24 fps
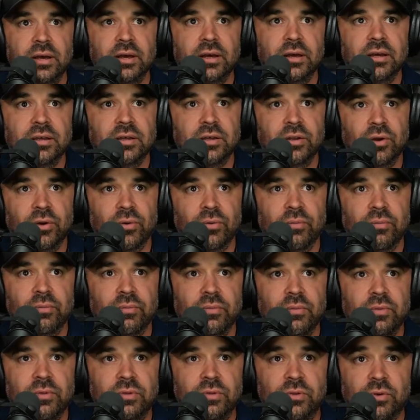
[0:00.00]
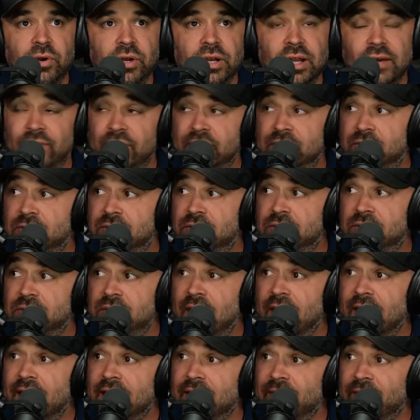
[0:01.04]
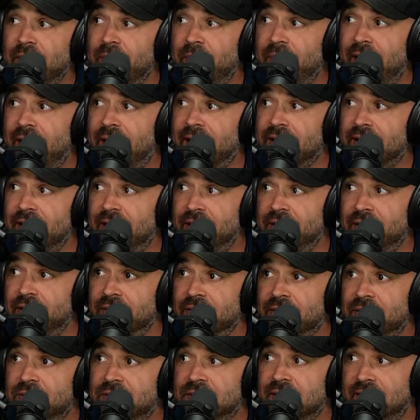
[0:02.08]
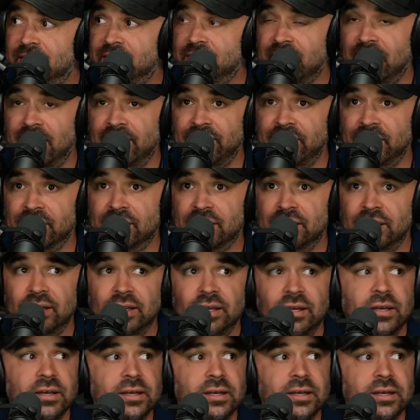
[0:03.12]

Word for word: you know, could have a negative impact on your mm, site traffic. Exactly.